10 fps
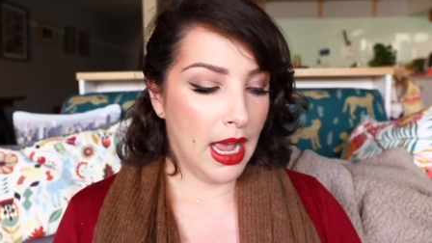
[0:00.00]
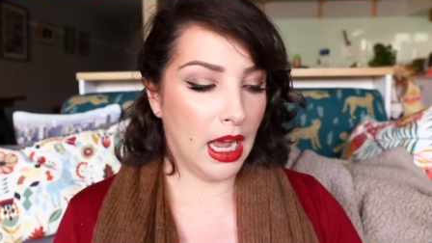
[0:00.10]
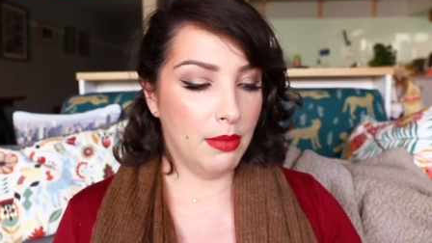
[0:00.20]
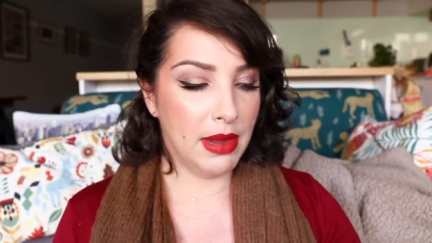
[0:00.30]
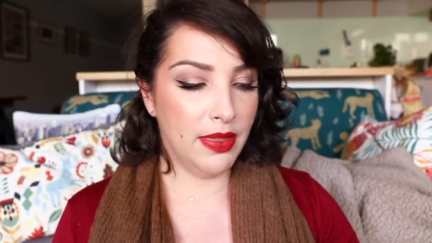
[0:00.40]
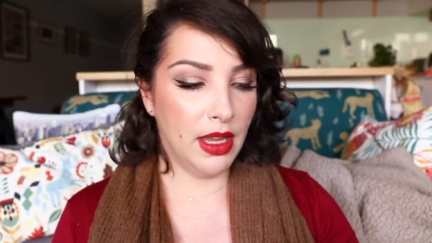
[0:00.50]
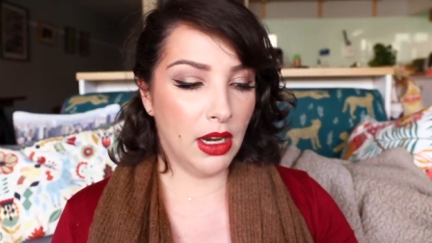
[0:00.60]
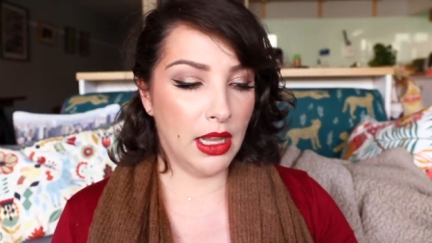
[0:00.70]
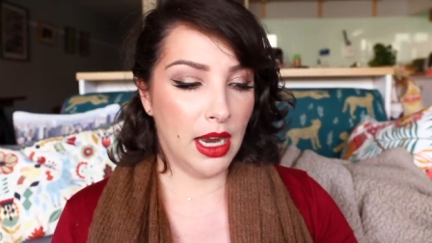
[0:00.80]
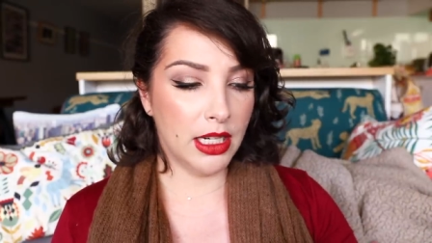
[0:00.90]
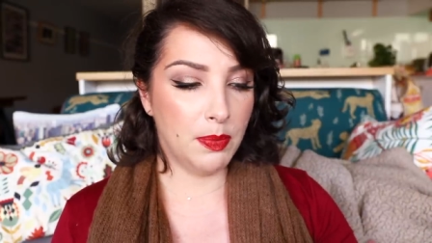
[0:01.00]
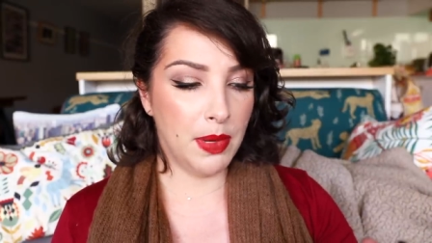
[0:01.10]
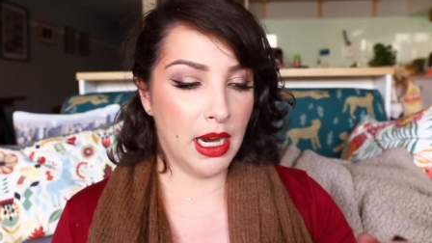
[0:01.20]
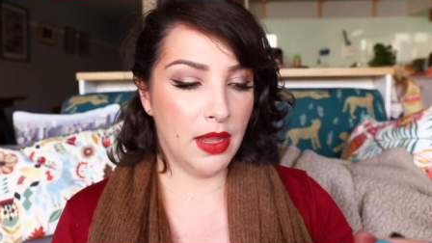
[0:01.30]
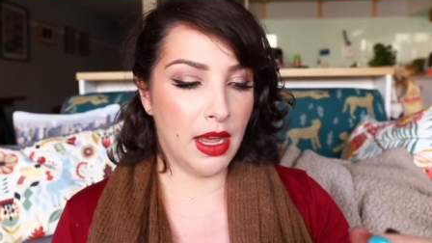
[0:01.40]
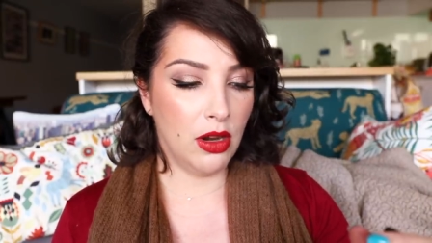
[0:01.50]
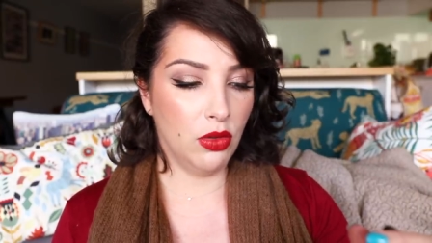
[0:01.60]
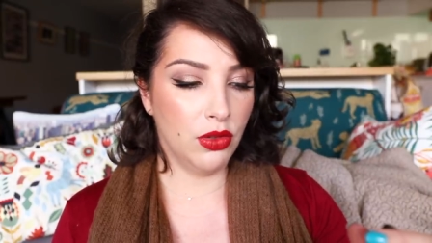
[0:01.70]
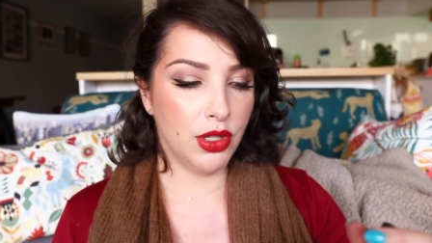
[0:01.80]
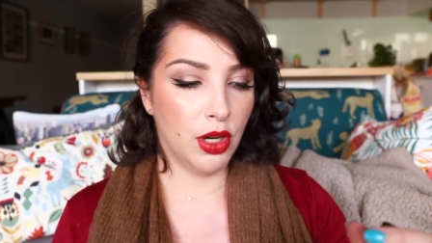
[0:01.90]
And then I like to pair that
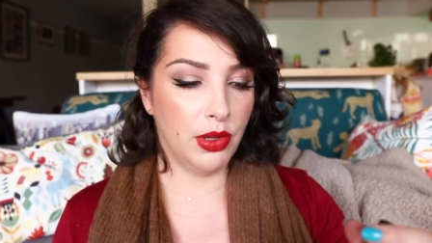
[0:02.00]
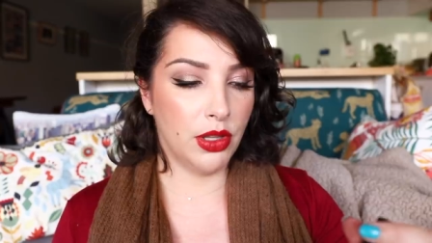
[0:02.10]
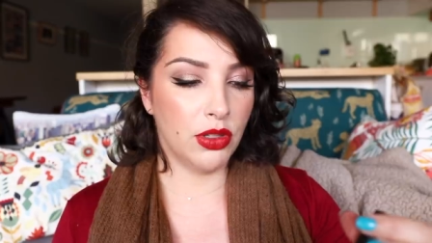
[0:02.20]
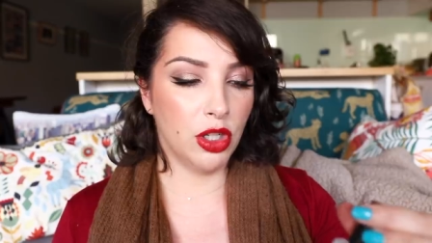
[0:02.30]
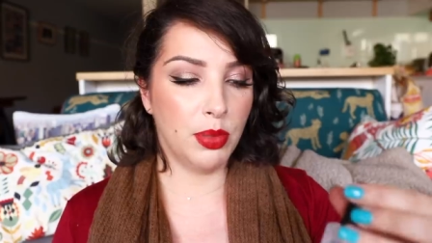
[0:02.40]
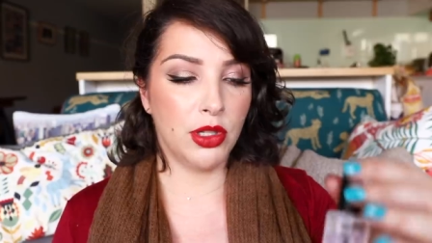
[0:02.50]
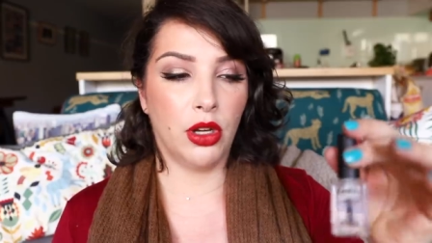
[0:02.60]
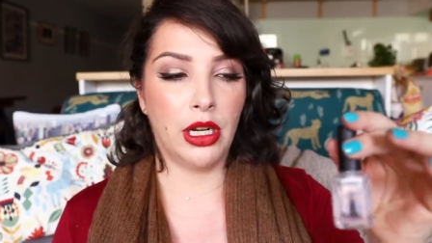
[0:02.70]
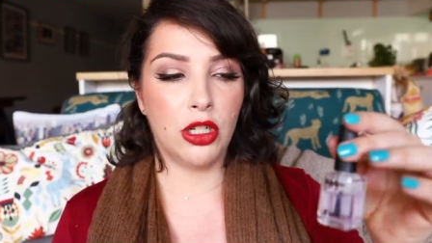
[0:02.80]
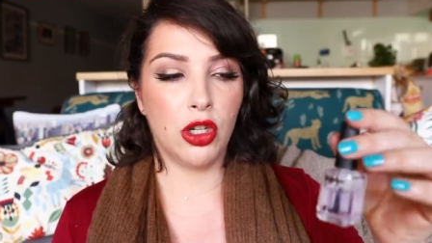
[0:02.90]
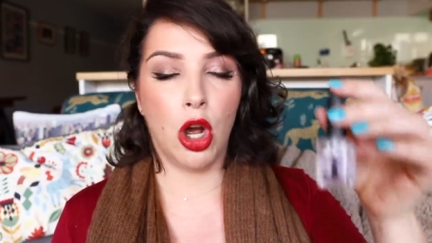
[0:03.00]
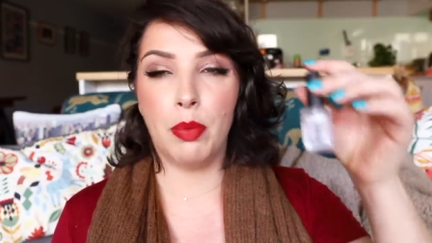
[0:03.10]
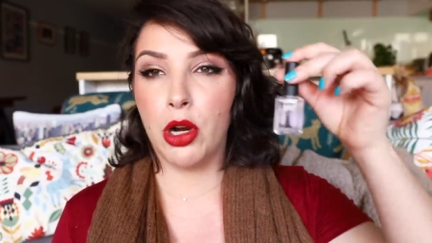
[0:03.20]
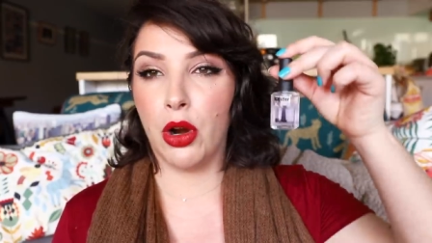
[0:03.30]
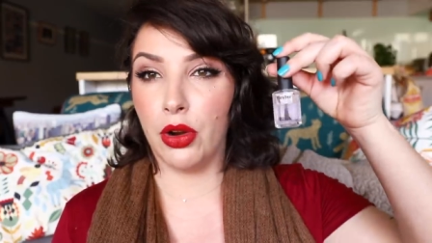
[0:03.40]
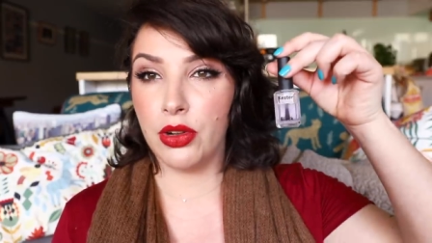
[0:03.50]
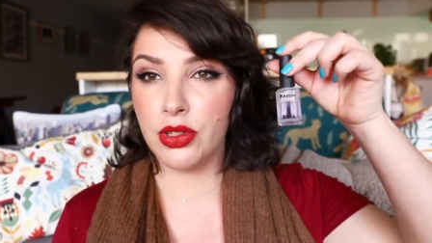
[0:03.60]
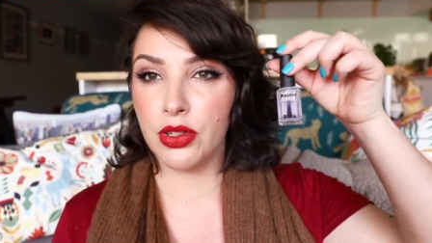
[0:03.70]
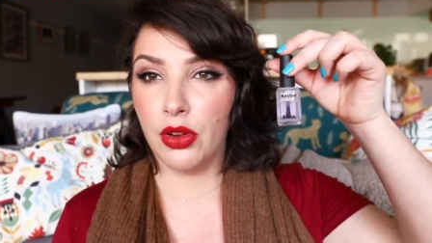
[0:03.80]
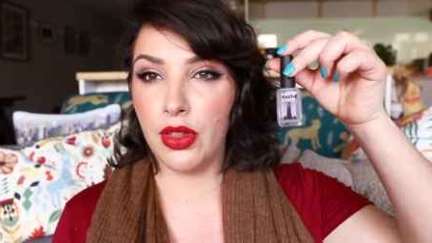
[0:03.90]
also with a Supersonic top coat.
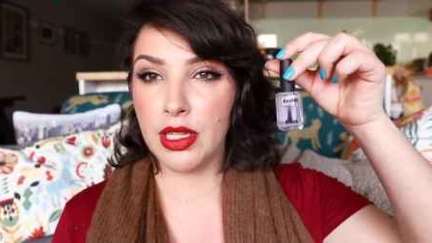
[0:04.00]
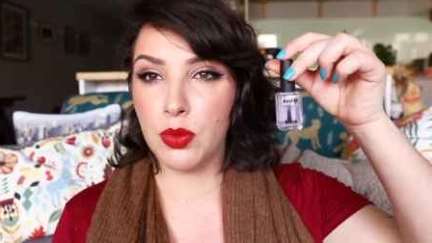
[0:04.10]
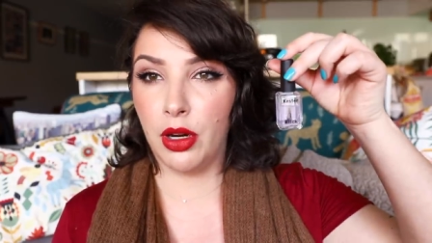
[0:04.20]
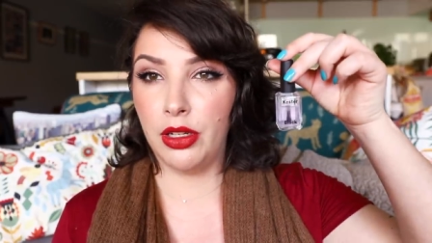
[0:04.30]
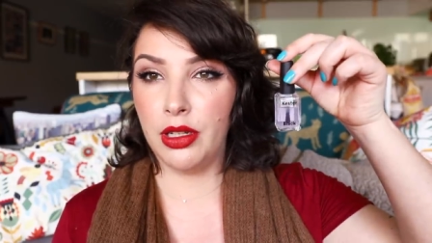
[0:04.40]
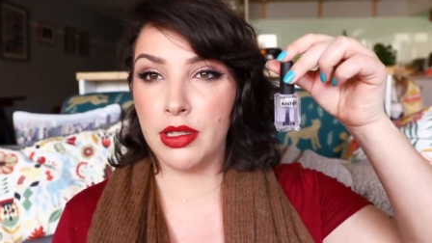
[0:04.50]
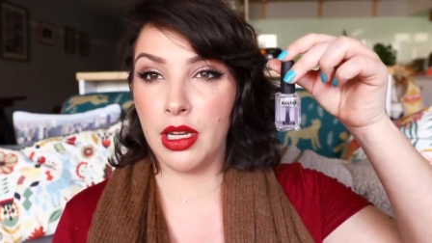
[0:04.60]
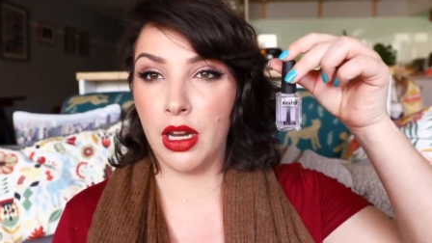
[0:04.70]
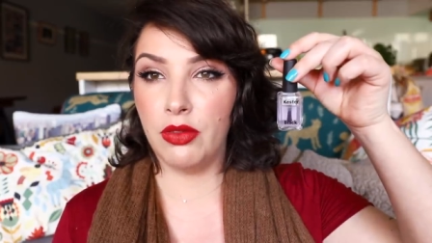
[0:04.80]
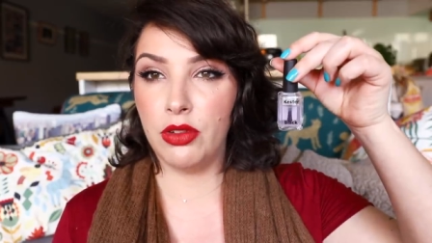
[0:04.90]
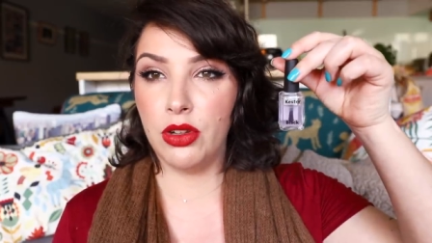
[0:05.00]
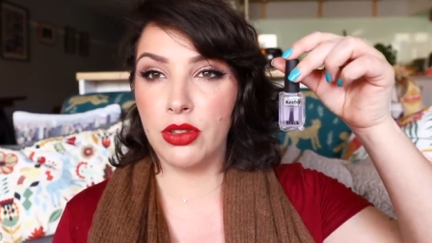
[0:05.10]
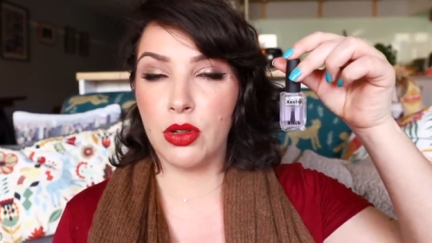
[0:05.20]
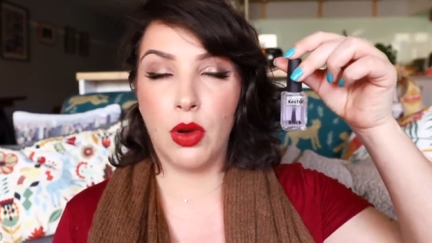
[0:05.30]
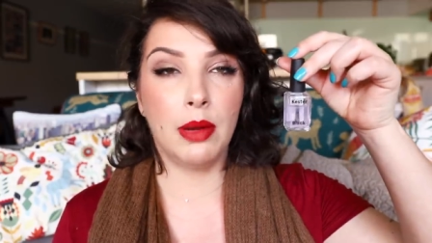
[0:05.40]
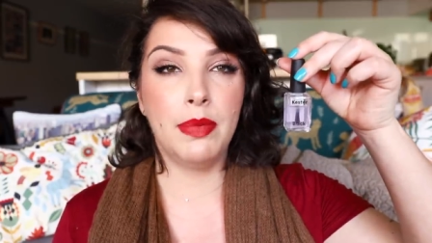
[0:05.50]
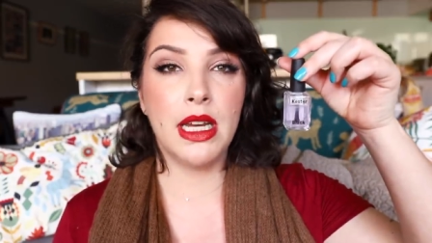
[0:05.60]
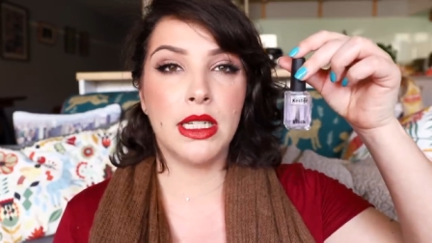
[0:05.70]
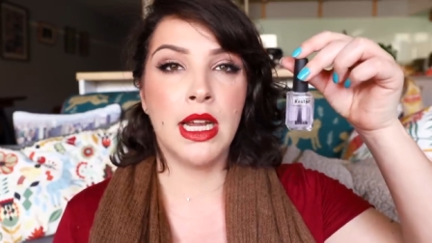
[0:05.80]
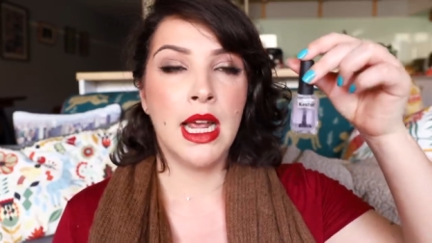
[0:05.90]
So that's one you can see I've used quite a
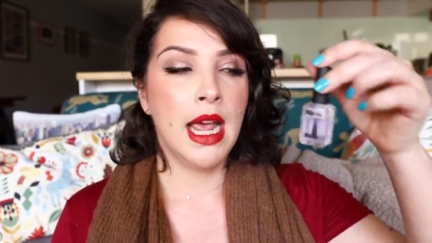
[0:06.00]
bit.